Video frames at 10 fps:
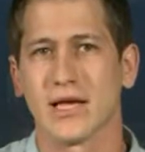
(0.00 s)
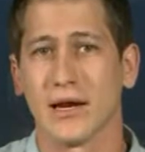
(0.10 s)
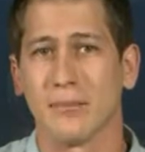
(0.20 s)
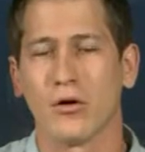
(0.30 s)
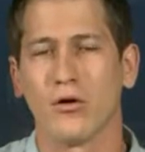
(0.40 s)

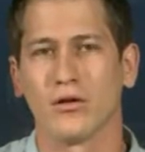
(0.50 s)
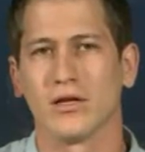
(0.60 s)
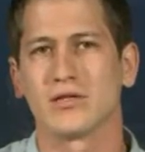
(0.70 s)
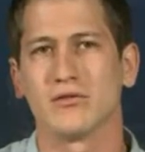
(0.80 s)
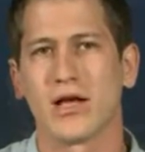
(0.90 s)
uphold
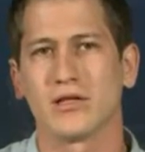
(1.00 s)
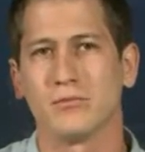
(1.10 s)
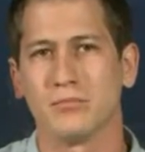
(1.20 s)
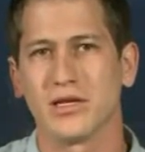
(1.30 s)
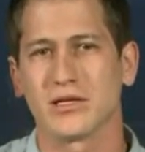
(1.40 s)
its right to
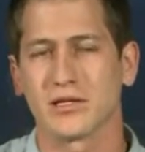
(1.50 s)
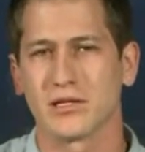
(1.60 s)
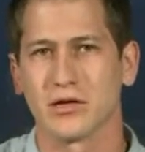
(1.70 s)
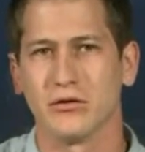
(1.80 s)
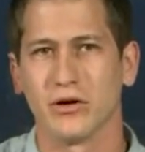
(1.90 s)
peace and
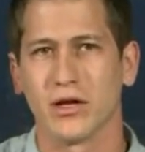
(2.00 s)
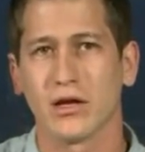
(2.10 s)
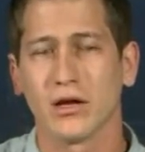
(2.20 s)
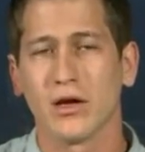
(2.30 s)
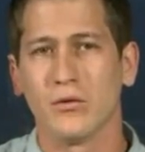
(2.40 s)

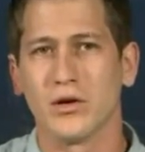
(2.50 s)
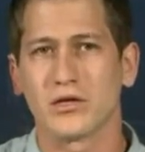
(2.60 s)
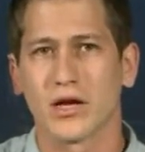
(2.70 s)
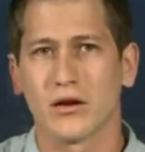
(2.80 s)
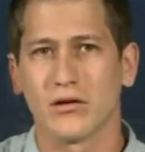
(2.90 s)
security,
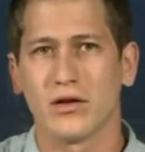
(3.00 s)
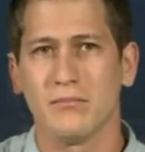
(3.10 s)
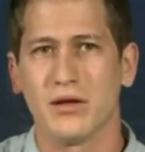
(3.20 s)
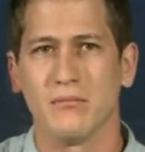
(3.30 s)
which can only be